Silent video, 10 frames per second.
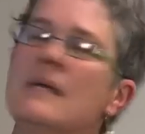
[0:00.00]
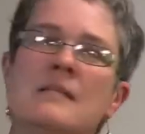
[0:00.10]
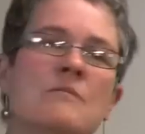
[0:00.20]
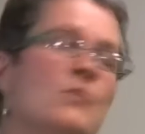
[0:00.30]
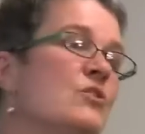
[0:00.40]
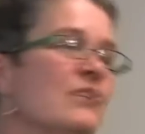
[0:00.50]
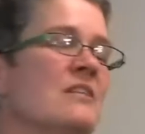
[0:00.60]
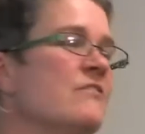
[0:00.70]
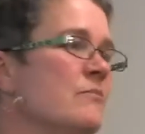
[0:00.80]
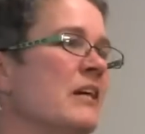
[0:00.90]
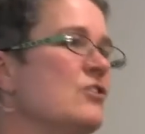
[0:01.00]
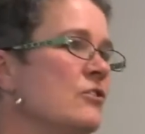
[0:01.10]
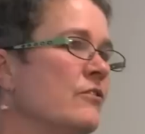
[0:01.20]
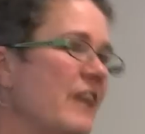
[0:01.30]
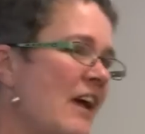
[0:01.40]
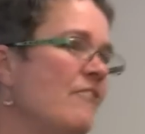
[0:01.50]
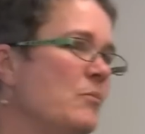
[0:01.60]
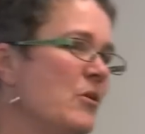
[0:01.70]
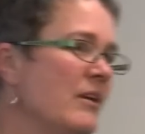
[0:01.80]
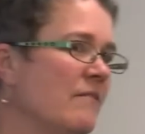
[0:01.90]
it was transformational for
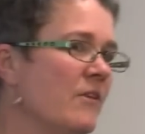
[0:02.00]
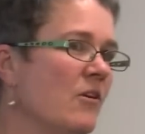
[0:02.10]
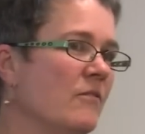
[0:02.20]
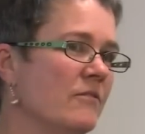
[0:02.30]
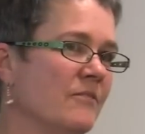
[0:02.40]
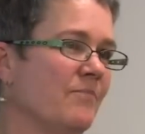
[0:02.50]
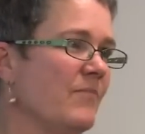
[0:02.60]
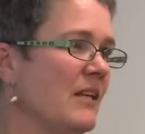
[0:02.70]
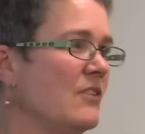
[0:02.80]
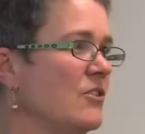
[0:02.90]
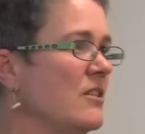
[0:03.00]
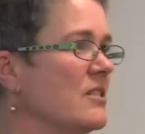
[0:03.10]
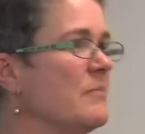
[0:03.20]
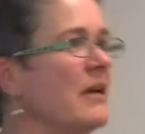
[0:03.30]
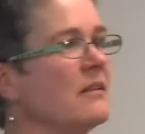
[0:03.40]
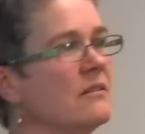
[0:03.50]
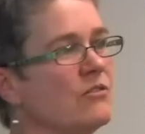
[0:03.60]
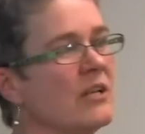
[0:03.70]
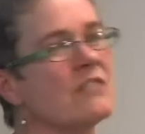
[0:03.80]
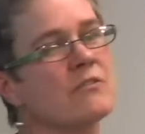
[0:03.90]
everybody involved, as you'd expect.
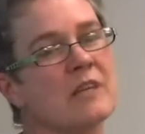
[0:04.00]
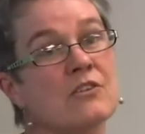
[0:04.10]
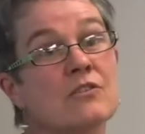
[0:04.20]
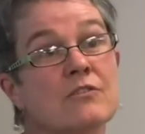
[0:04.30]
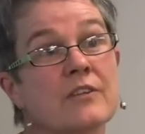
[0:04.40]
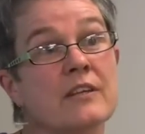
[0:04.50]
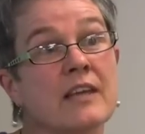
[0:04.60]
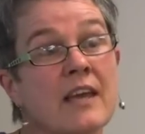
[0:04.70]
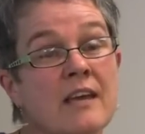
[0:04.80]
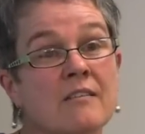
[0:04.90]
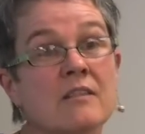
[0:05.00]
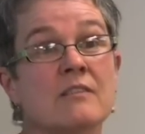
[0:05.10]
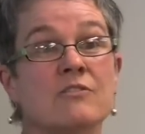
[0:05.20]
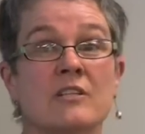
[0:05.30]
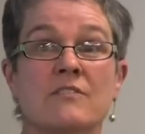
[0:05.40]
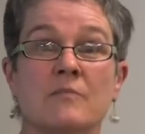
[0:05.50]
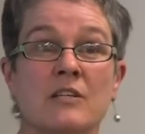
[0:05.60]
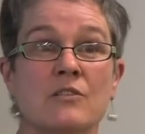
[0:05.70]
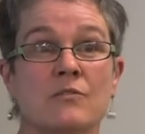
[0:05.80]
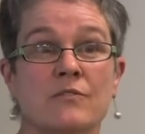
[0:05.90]
Transformational for the carer,
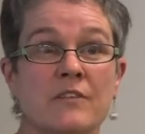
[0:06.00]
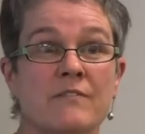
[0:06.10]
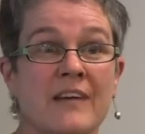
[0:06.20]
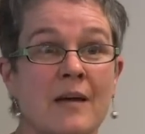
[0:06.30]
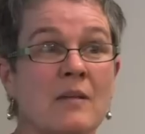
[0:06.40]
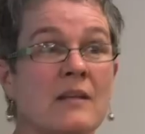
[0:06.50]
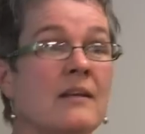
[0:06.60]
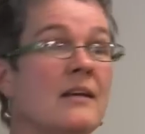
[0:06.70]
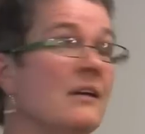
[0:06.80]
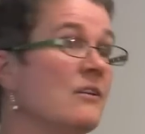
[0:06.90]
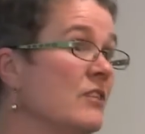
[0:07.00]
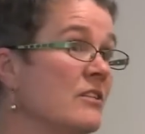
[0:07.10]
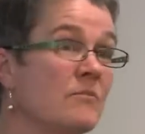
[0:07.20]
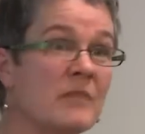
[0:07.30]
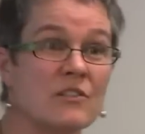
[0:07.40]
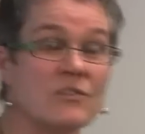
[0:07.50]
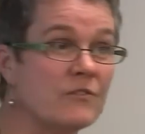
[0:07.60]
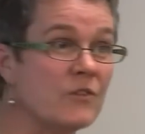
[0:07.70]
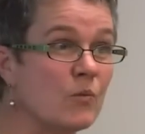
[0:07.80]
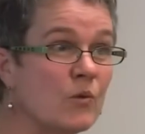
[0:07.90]
transformational for the family, transformational
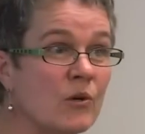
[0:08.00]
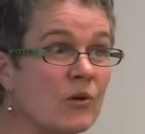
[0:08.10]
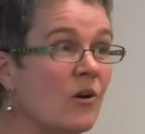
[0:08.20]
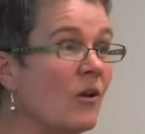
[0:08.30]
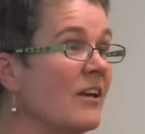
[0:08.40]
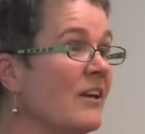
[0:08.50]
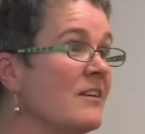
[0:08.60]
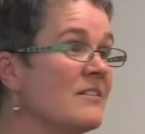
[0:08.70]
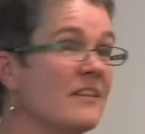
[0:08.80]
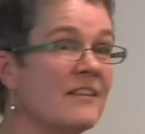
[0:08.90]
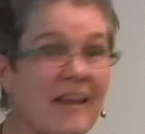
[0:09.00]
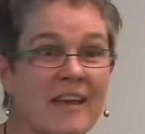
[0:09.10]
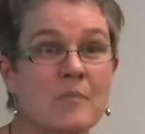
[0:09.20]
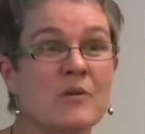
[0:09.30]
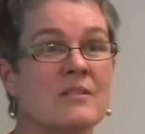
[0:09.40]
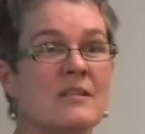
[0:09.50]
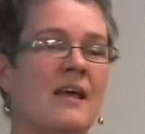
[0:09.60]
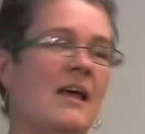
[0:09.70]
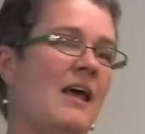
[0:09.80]
for the work colleagues, the neighbours.